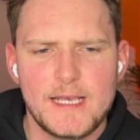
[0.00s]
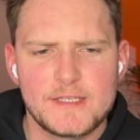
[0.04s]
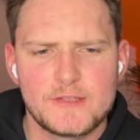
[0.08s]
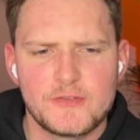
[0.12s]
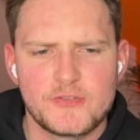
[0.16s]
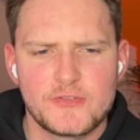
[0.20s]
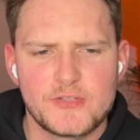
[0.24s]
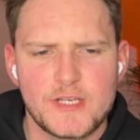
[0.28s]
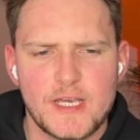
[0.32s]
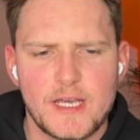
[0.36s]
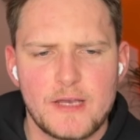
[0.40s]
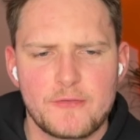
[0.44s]
you
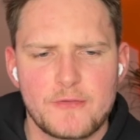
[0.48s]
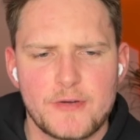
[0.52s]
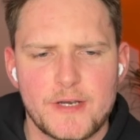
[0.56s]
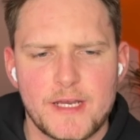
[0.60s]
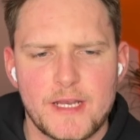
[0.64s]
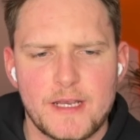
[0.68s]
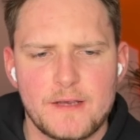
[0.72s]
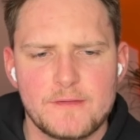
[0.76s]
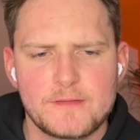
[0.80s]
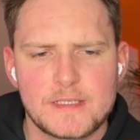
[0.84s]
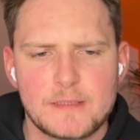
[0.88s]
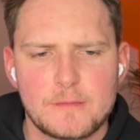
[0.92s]
see, I already
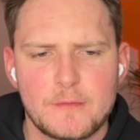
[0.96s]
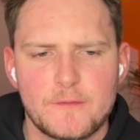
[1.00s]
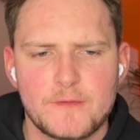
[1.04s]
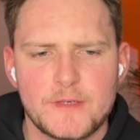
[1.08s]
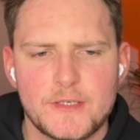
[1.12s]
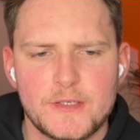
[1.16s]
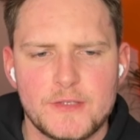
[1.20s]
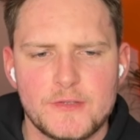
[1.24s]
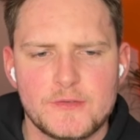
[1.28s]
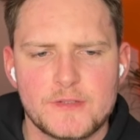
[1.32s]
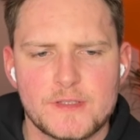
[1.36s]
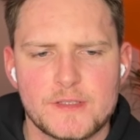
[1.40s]
have some of the
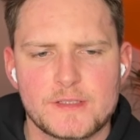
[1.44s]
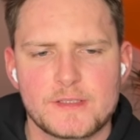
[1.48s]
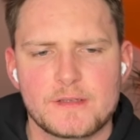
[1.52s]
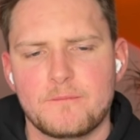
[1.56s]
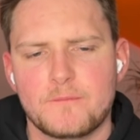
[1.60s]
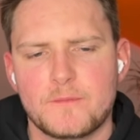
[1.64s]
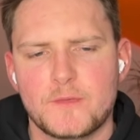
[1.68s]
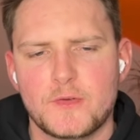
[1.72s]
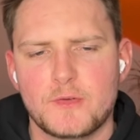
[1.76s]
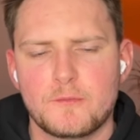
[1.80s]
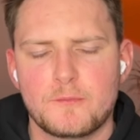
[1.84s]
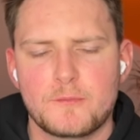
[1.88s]
users.
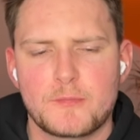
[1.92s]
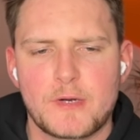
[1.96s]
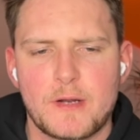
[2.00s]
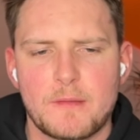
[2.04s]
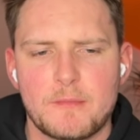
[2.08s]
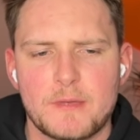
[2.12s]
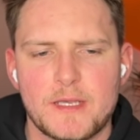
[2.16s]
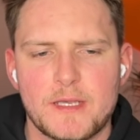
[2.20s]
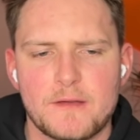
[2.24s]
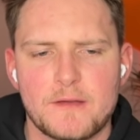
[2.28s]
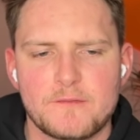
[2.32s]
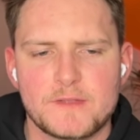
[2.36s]
You'll
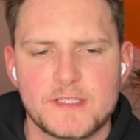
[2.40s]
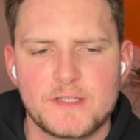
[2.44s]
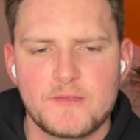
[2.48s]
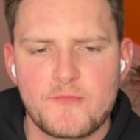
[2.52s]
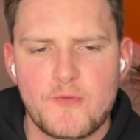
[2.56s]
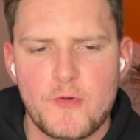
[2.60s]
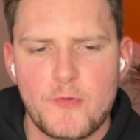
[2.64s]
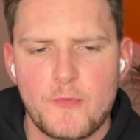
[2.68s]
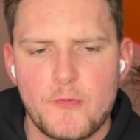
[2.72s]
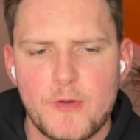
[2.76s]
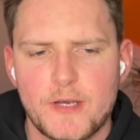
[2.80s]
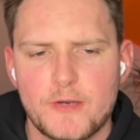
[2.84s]
probably have
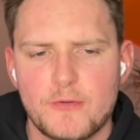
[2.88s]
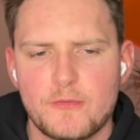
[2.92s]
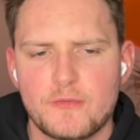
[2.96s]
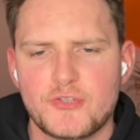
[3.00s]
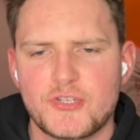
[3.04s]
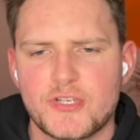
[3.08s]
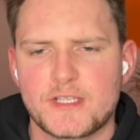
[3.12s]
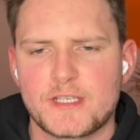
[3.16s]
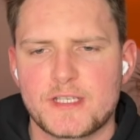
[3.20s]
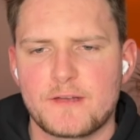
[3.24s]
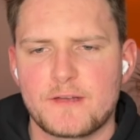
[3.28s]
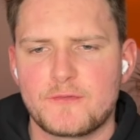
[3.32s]
0 and you'll
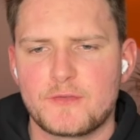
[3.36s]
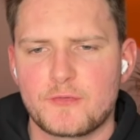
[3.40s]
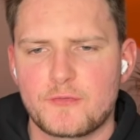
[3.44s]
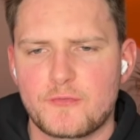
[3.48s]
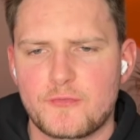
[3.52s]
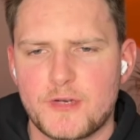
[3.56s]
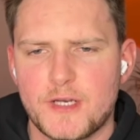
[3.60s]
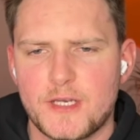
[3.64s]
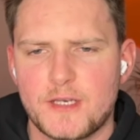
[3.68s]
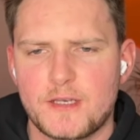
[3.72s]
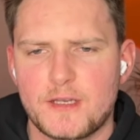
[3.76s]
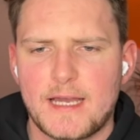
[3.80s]
just have to
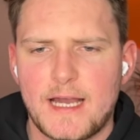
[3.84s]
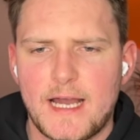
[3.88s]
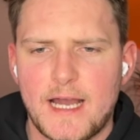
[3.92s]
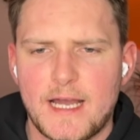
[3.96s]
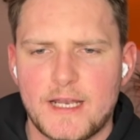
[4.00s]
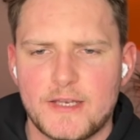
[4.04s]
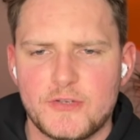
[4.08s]
create add